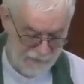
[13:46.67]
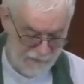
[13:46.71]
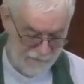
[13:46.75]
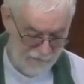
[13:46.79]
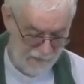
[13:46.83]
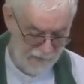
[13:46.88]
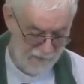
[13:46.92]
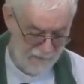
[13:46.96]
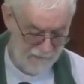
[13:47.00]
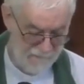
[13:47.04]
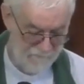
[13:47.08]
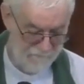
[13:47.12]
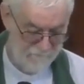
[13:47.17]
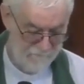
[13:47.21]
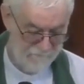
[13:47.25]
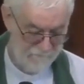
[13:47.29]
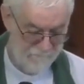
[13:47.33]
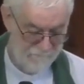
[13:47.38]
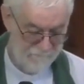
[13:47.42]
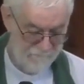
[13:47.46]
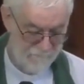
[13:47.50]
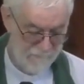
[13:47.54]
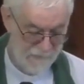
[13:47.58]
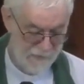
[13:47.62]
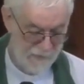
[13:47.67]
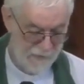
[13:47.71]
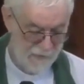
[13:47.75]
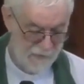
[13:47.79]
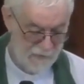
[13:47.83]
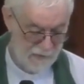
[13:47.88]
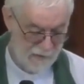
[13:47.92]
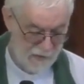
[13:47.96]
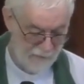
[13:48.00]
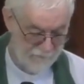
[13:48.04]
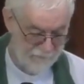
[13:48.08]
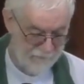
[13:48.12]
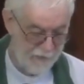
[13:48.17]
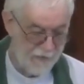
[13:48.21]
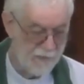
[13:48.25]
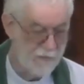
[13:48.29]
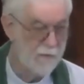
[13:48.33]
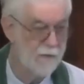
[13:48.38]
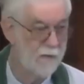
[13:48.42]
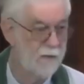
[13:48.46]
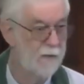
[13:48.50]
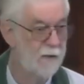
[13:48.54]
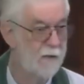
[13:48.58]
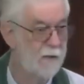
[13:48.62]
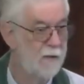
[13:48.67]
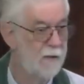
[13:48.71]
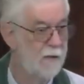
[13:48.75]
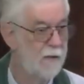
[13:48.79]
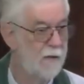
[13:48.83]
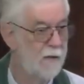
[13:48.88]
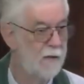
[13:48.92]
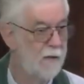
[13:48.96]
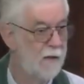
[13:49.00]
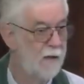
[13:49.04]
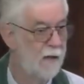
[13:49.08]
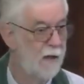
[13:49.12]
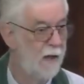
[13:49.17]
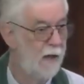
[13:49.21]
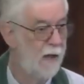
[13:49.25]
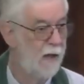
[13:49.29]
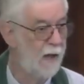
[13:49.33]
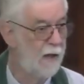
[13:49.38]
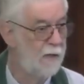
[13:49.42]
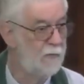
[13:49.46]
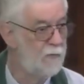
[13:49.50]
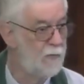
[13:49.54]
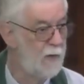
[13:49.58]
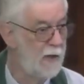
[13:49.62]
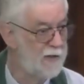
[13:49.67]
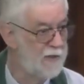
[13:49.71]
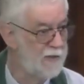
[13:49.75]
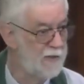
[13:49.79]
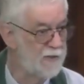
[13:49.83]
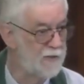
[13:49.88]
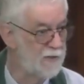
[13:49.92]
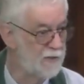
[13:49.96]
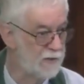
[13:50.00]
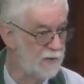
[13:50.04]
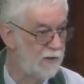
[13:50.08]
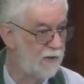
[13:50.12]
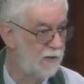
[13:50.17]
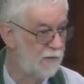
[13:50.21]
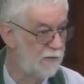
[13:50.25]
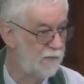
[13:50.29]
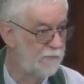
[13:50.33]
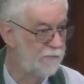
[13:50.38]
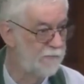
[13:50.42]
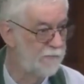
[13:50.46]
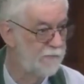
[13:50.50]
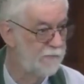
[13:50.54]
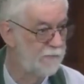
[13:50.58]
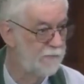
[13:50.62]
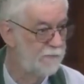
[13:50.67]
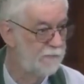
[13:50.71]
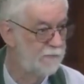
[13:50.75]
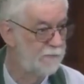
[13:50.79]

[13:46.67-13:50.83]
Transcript: giving, loving and ready to serve.